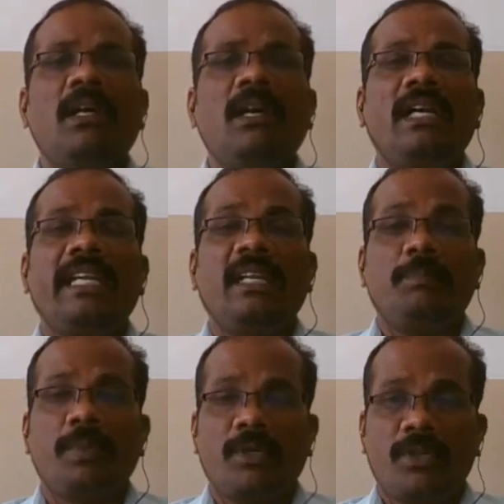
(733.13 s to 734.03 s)
a
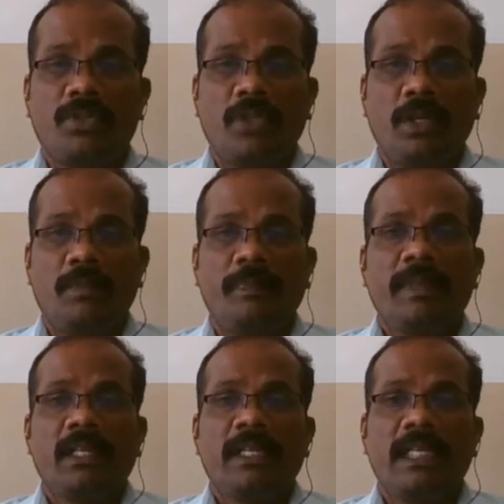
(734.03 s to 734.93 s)
temporary job,
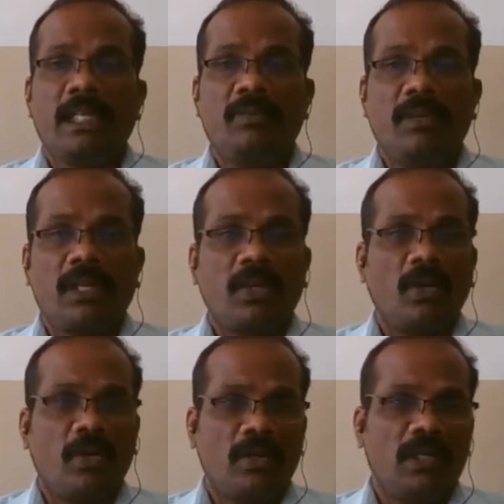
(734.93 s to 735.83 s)
gig work
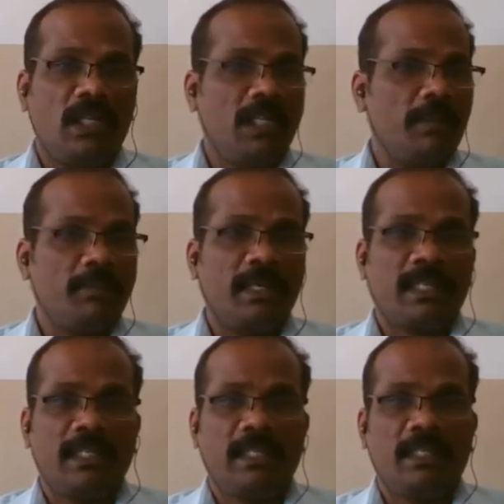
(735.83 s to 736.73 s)
on labor
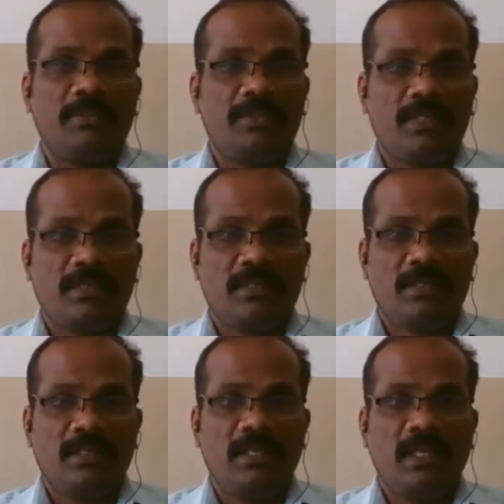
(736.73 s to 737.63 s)
market
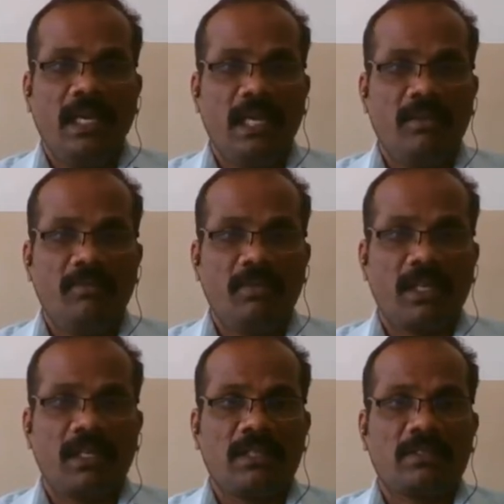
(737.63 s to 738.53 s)
efficiency and
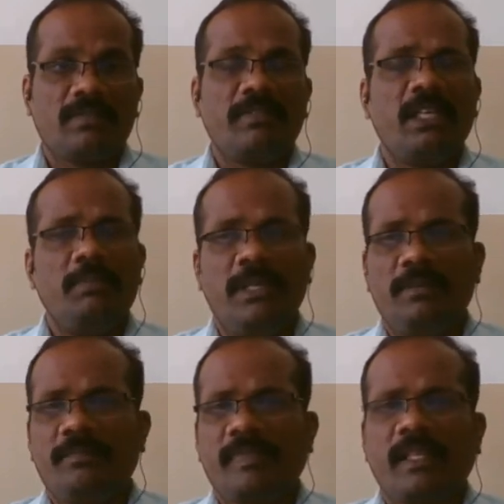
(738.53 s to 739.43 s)
workers'
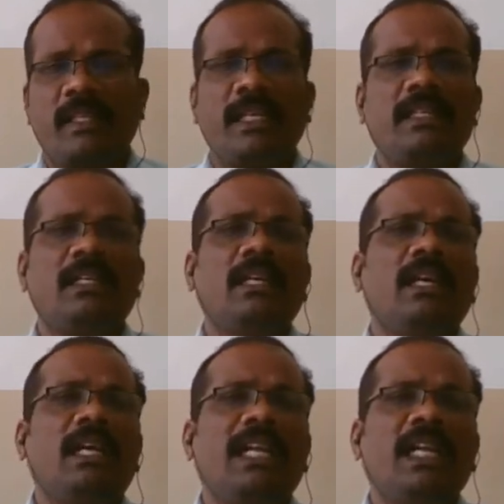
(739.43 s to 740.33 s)
well-being. Right?
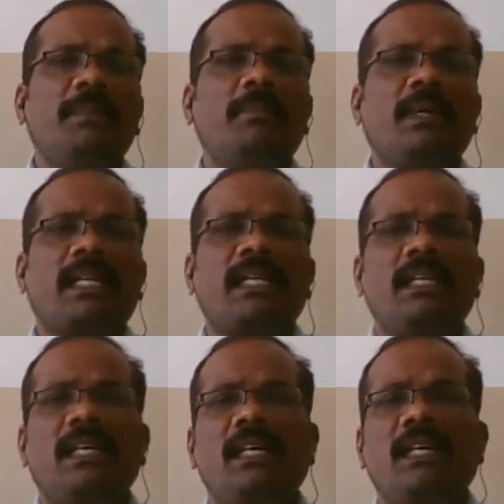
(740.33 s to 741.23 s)
Labor market
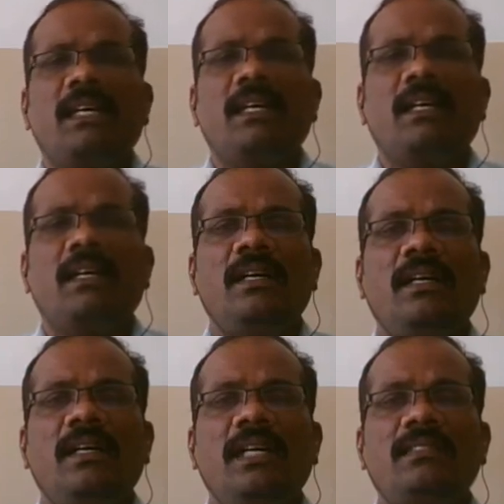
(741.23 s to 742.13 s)

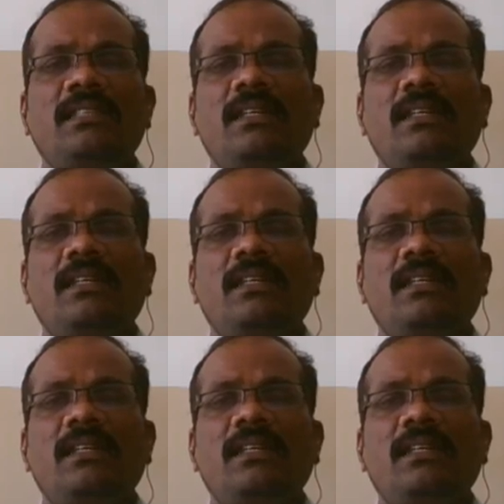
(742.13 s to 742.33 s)
has